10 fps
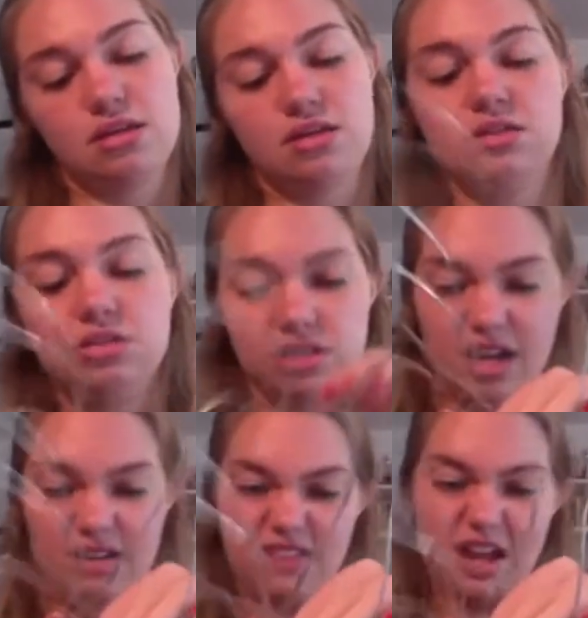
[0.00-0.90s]
just
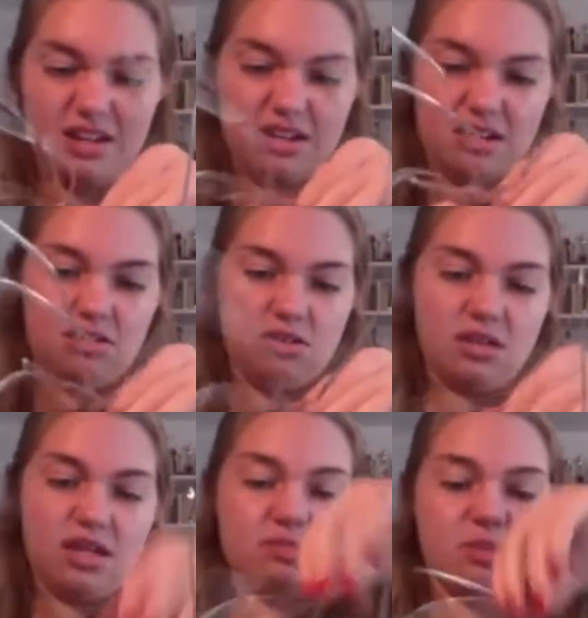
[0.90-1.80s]
kind of guide it
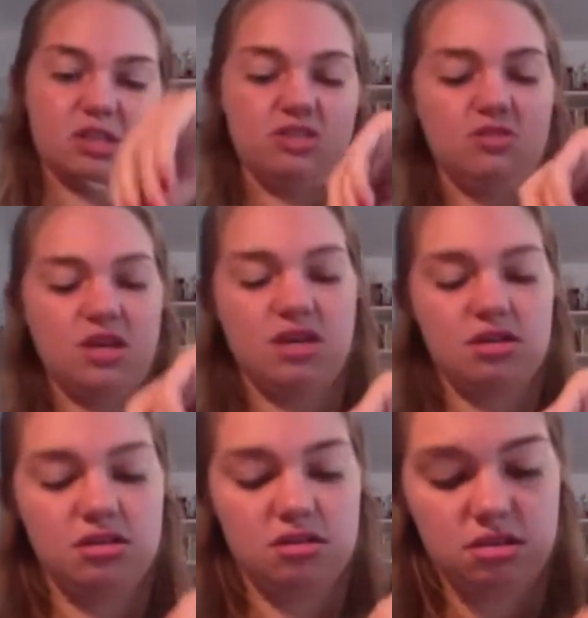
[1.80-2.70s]
along as best you can.
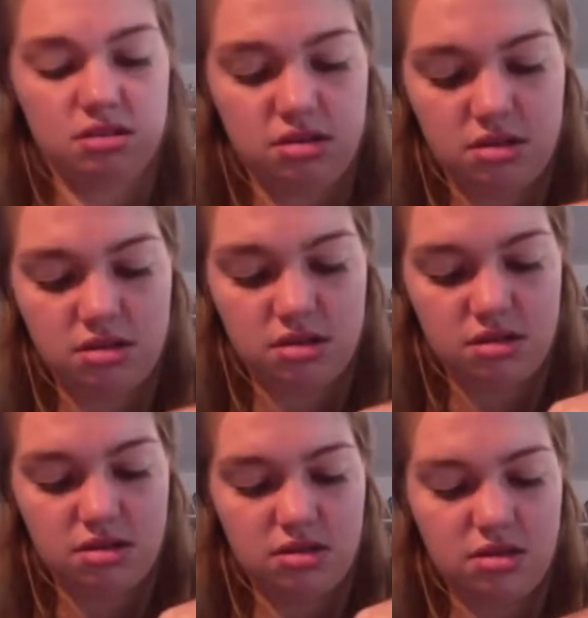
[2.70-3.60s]

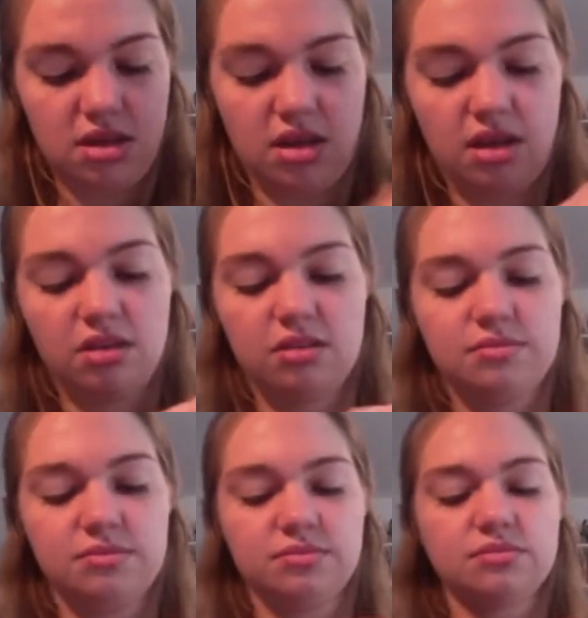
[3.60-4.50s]
Okay,
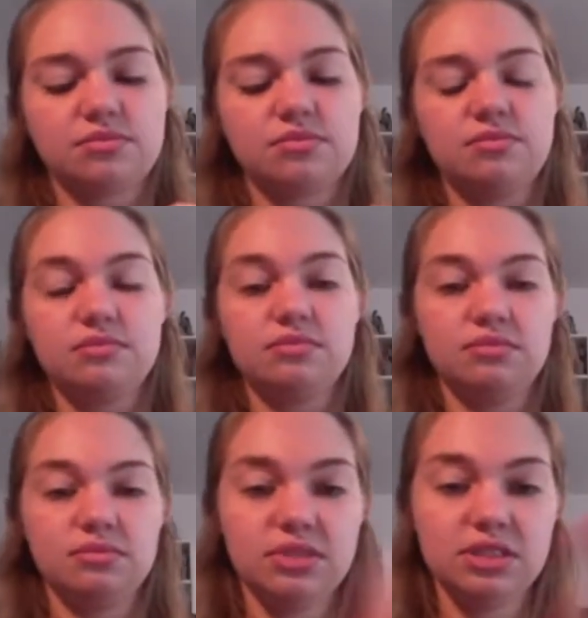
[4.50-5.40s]

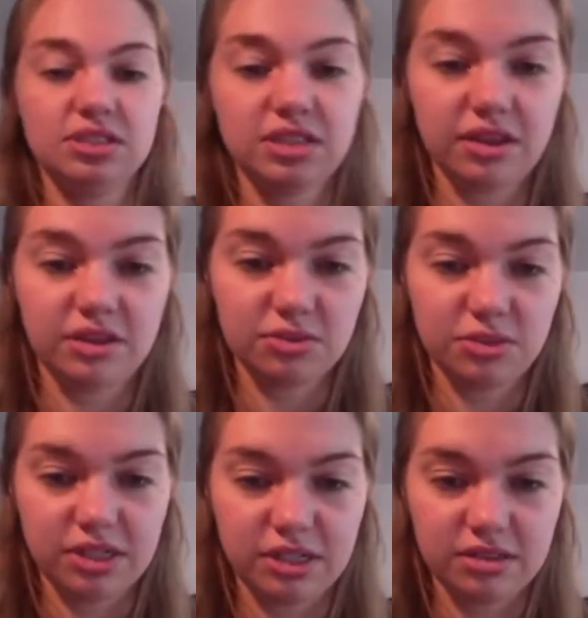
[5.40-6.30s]
see how that's
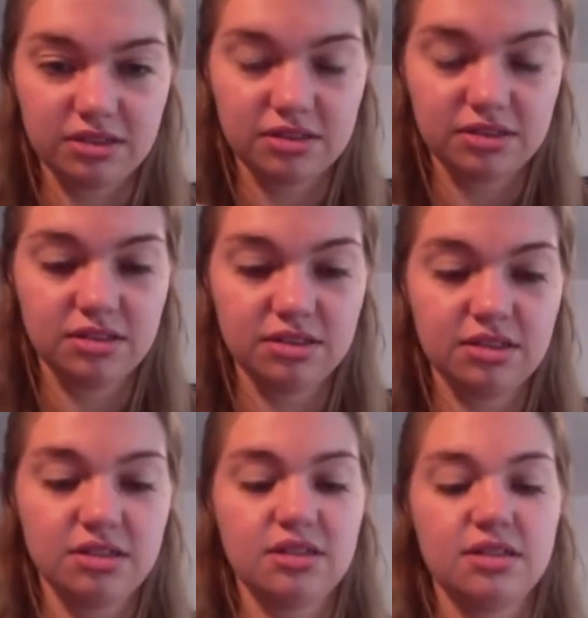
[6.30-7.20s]
working.
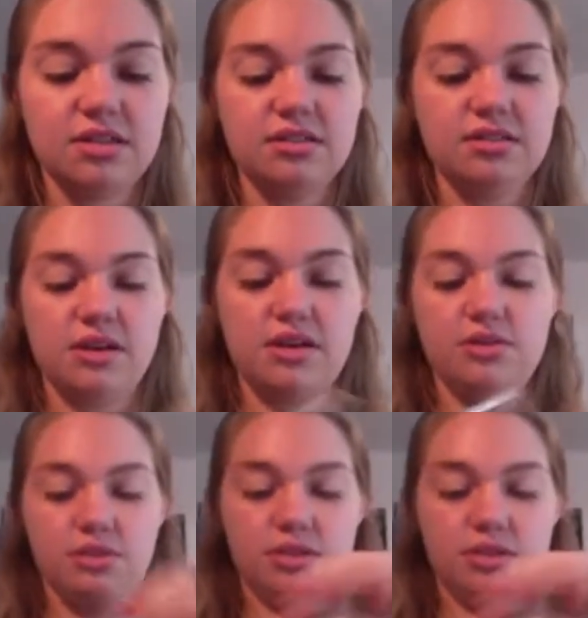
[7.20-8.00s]
So